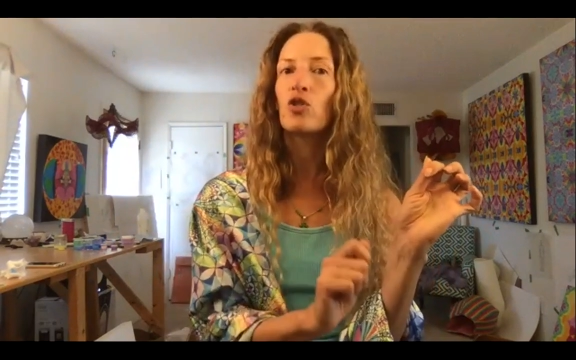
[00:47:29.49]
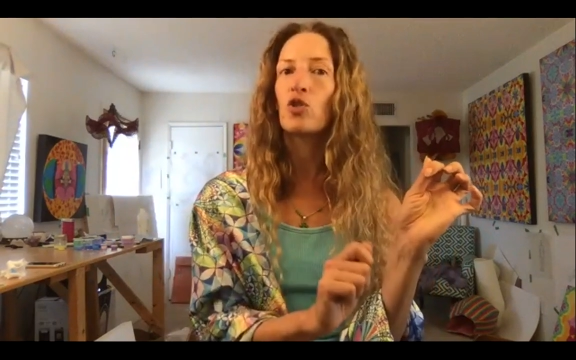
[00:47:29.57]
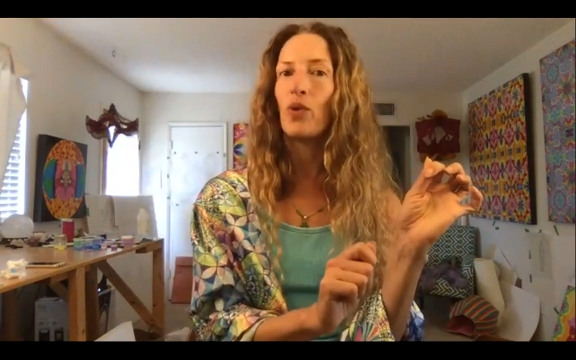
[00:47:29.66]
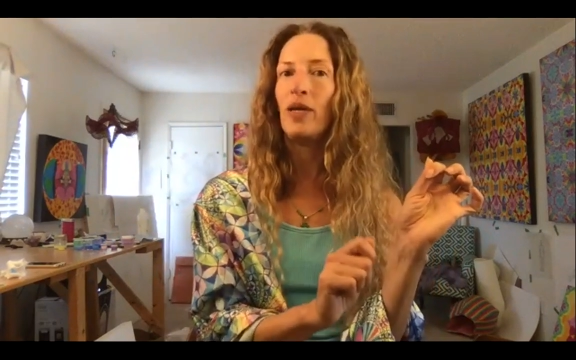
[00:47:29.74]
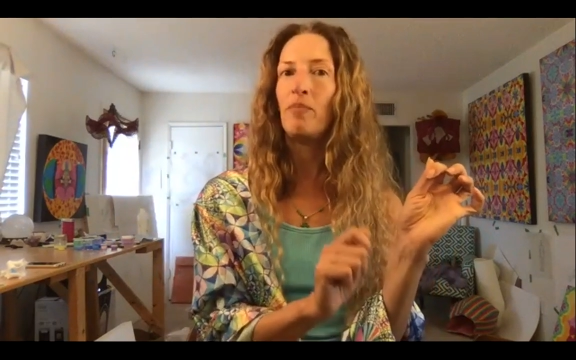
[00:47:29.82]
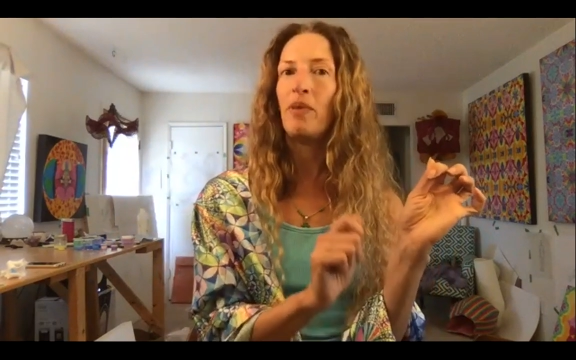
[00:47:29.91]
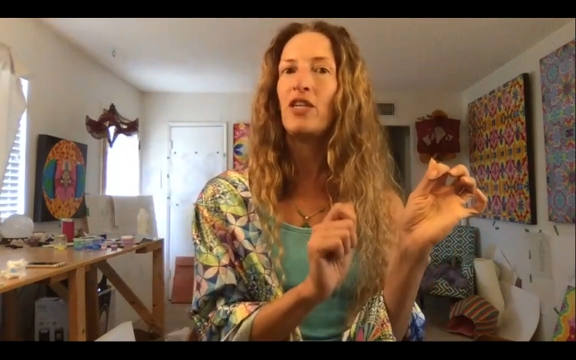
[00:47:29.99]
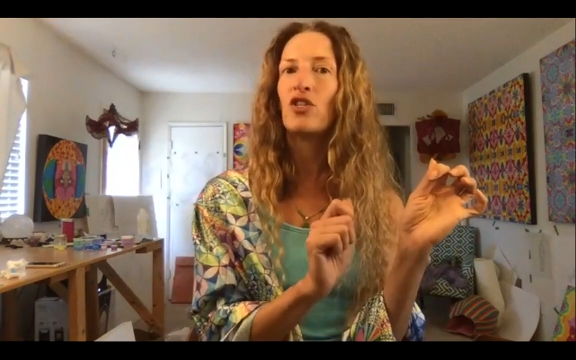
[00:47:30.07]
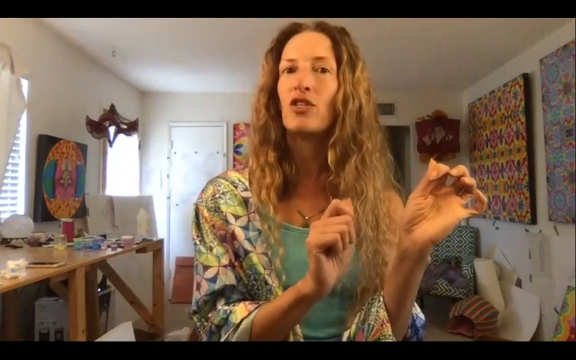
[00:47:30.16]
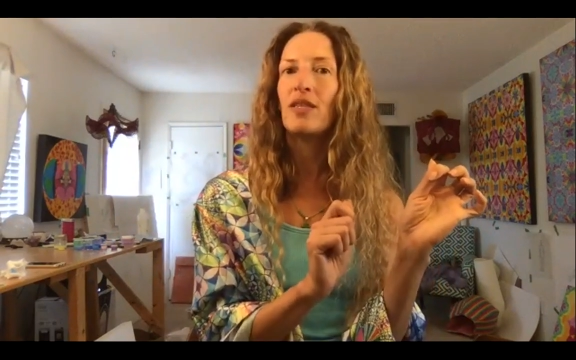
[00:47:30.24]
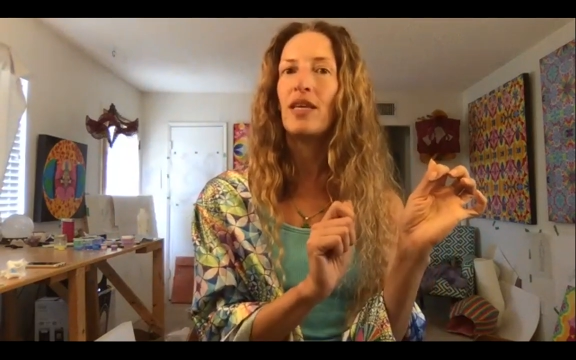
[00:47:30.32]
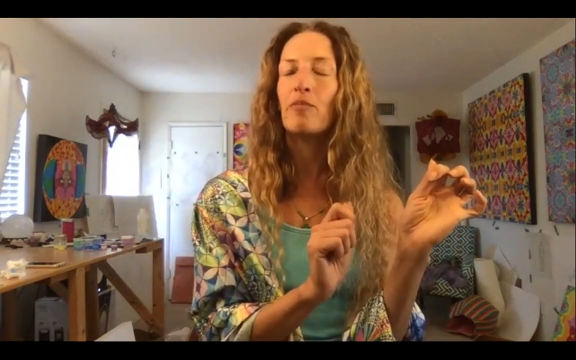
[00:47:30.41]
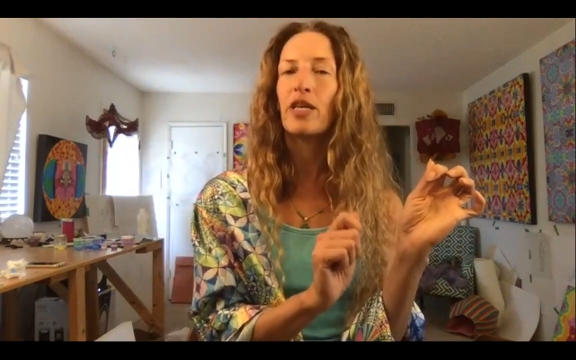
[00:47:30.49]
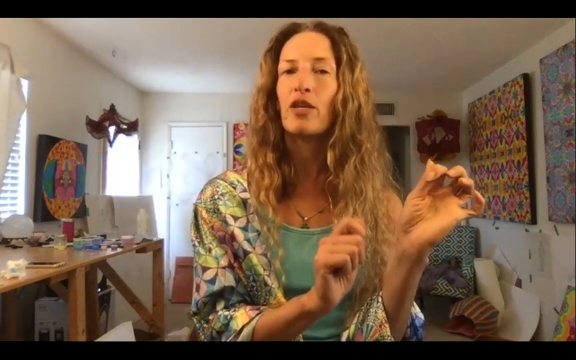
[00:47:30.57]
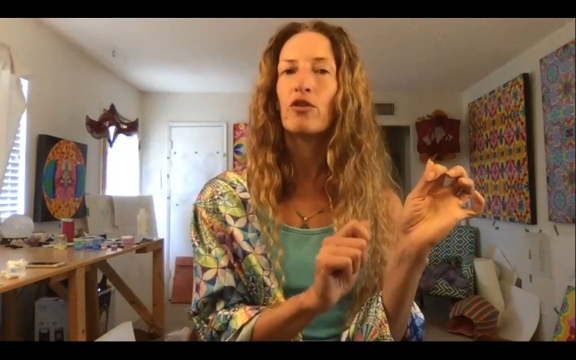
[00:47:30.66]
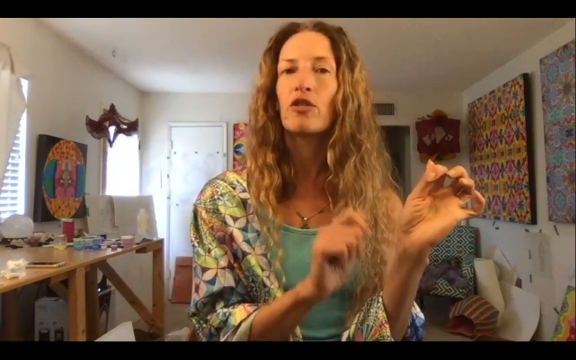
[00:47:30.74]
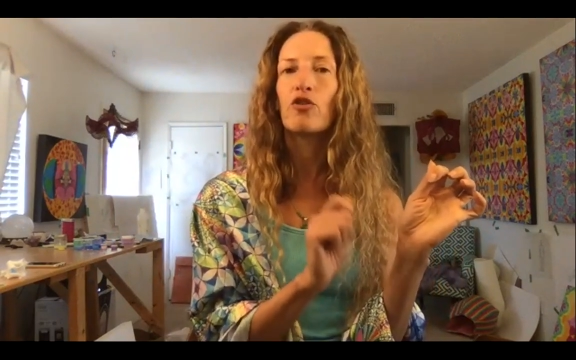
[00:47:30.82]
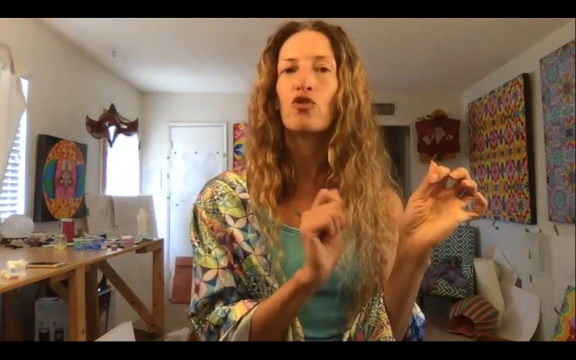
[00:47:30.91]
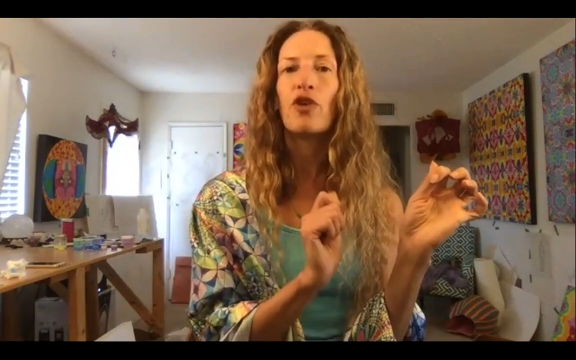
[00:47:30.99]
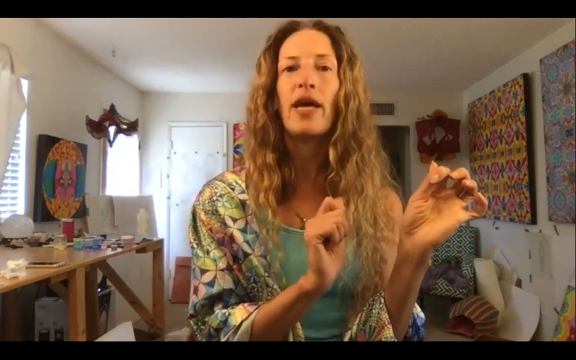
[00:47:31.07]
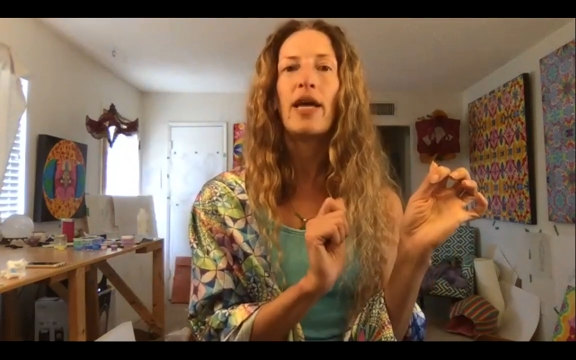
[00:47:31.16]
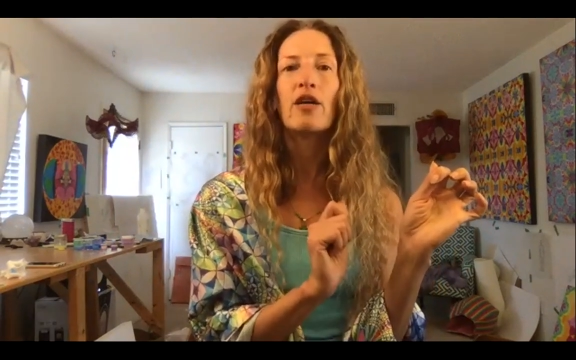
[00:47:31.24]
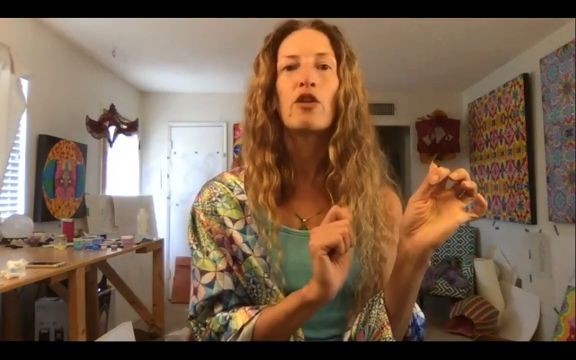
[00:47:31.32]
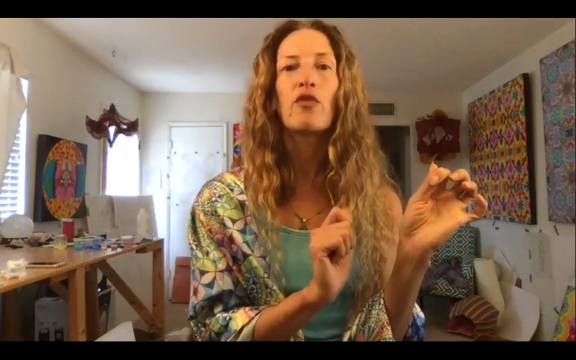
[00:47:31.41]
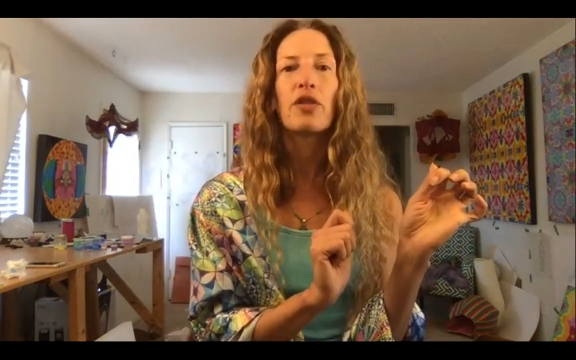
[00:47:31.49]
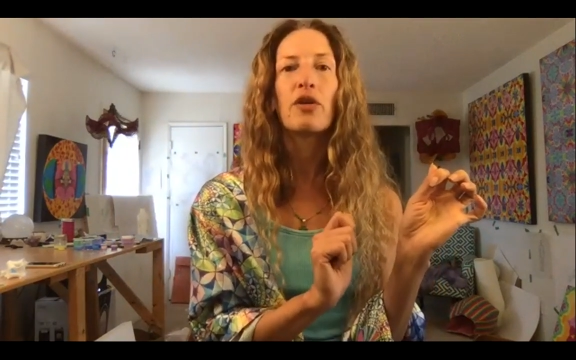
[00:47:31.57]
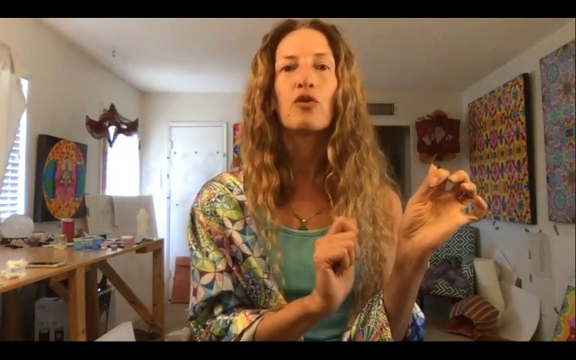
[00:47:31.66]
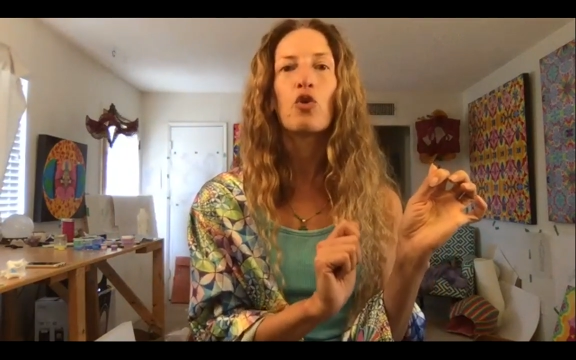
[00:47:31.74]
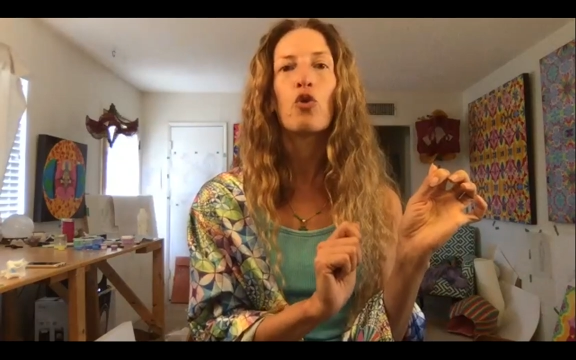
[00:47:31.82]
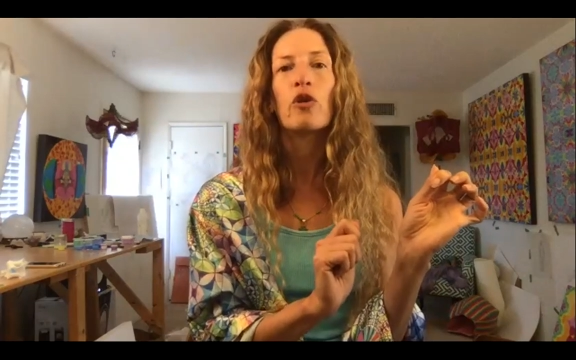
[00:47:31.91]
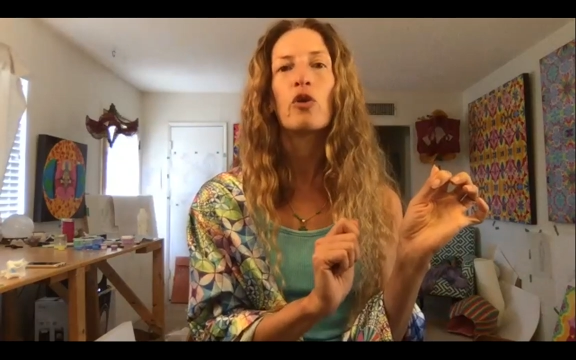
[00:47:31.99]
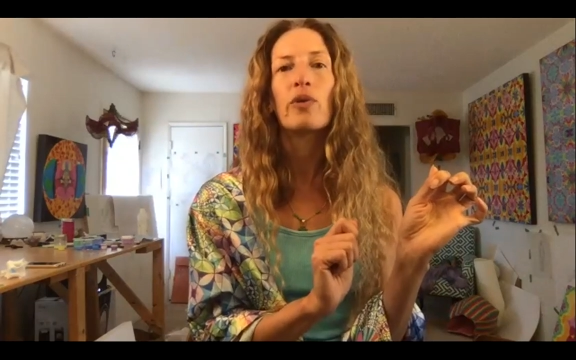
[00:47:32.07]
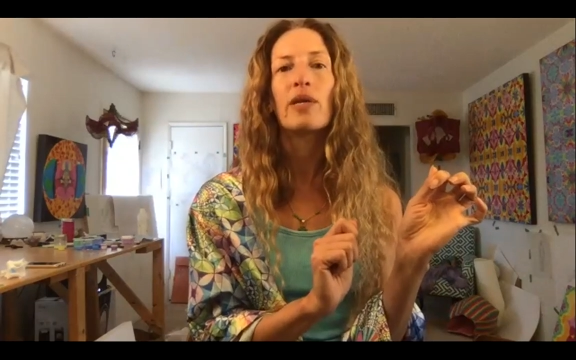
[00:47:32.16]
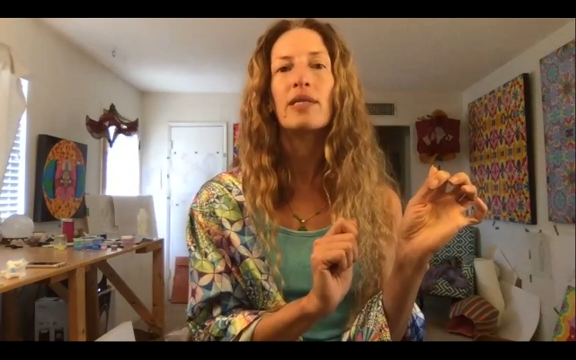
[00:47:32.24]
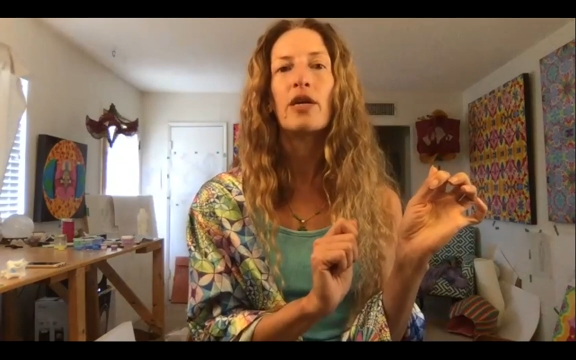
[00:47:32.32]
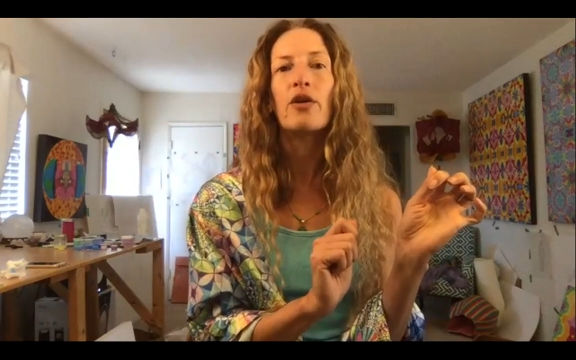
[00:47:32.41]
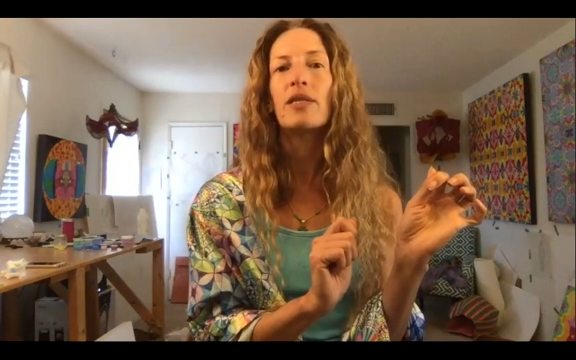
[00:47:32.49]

just wait patiently and play your little triangle over there in the corner when I tell you,